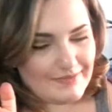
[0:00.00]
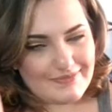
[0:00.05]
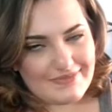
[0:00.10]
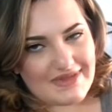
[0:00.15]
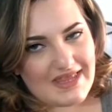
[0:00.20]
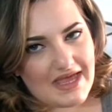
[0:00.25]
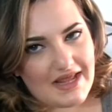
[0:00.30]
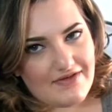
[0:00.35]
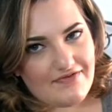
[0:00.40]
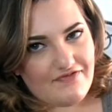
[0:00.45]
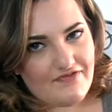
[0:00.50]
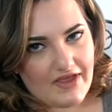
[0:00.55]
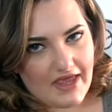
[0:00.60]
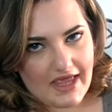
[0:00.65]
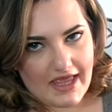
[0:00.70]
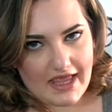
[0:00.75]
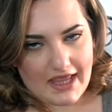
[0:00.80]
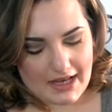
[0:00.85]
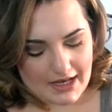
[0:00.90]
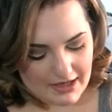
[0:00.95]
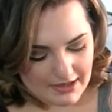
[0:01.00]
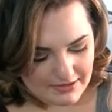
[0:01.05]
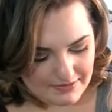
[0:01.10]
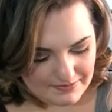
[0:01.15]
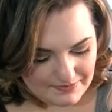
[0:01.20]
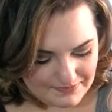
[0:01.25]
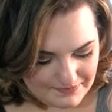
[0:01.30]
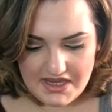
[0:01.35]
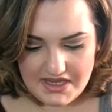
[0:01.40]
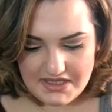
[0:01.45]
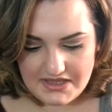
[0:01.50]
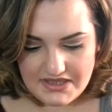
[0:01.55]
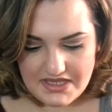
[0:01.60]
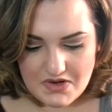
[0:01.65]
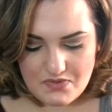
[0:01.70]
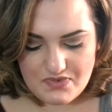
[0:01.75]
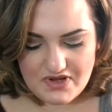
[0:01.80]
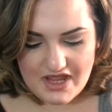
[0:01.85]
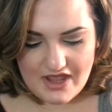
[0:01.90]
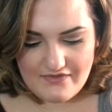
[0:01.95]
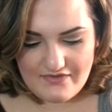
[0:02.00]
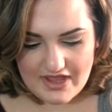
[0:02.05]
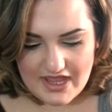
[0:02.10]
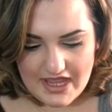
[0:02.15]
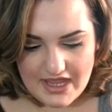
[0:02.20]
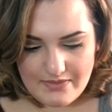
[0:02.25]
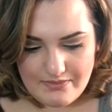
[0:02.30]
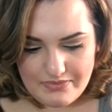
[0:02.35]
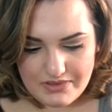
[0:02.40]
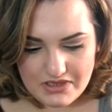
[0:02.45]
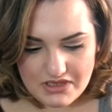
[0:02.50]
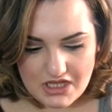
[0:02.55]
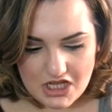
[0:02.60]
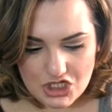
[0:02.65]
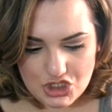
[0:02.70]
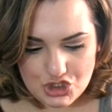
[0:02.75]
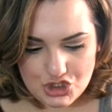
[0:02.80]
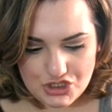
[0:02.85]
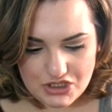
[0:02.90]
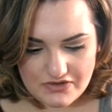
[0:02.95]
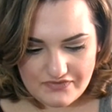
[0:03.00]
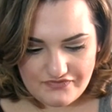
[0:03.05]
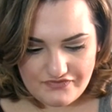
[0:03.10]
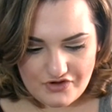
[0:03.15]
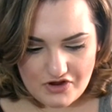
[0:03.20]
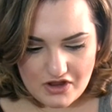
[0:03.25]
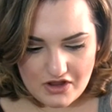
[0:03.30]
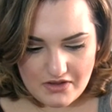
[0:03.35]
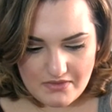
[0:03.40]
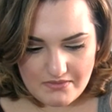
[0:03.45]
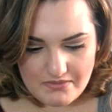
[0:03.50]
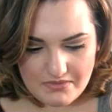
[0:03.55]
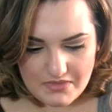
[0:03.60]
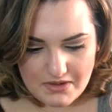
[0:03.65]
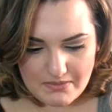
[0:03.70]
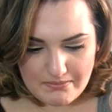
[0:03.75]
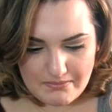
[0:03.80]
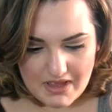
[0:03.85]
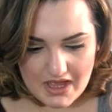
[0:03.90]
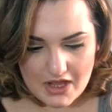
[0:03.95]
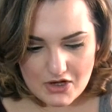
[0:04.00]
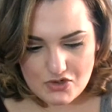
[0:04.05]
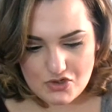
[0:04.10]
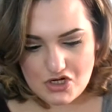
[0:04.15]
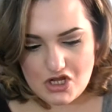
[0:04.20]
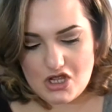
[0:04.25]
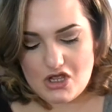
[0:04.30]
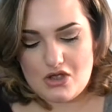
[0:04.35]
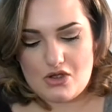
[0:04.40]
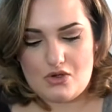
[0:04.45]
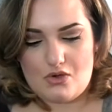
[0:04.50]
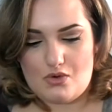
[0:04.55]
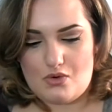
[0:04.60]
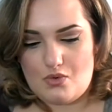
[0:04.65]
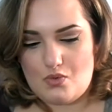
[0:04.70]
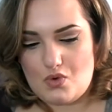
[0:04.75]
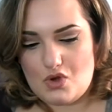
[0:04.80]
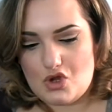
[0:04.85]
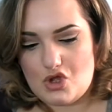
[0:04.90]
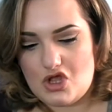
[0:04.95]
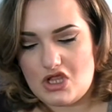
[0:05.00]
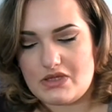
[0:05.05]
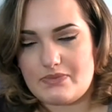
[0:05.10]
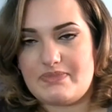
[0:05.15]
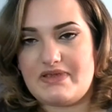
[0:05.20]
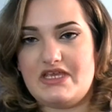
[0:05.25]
not a fan. Then we have a blush from Model Co. called